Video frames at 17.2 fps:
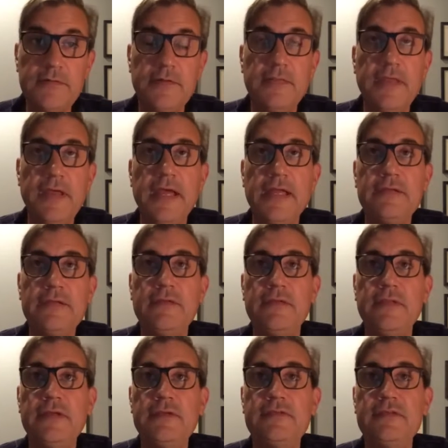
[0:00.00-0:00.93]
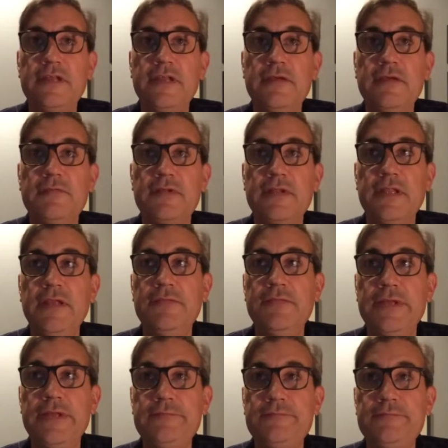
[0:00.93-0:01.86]
that the city of
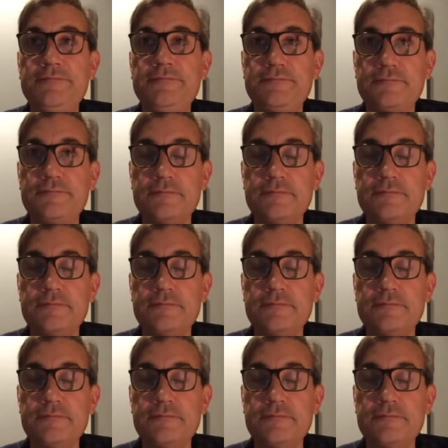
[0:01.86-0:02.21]
Cleveland